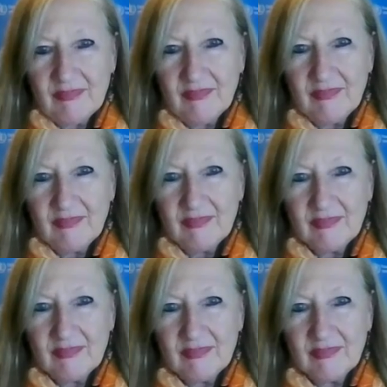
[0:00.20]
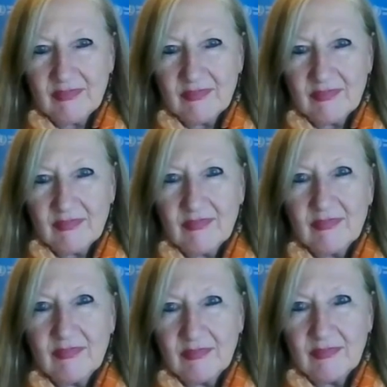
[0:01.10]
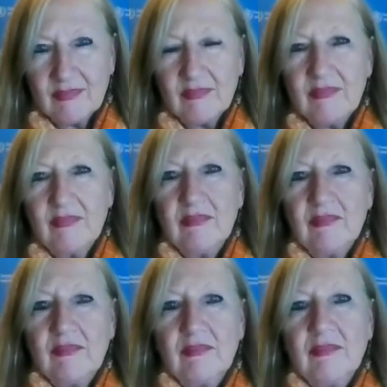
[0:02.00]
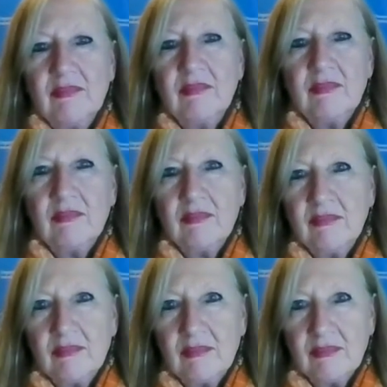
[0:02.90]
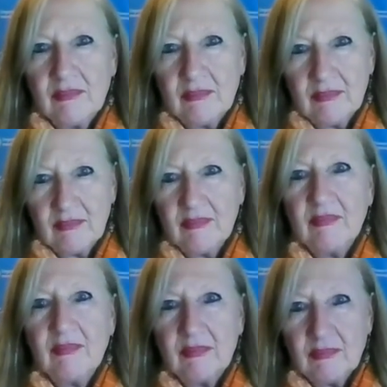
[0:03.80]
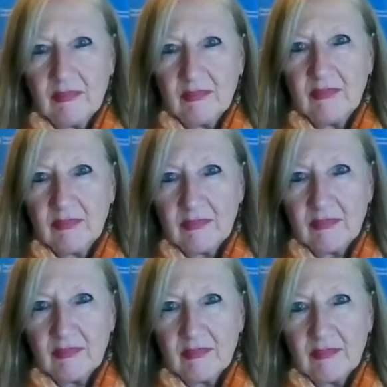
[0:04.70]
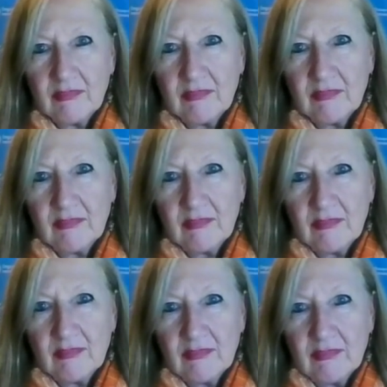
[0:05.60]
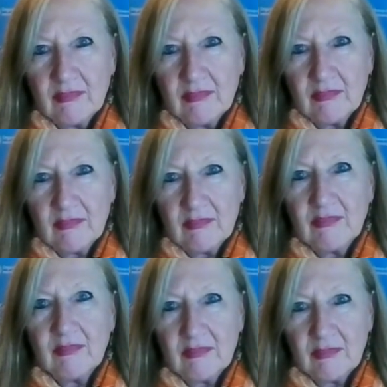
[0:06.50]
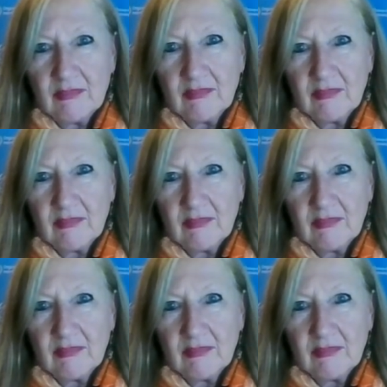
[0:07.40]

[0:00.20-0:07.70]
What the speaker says: (not speaking)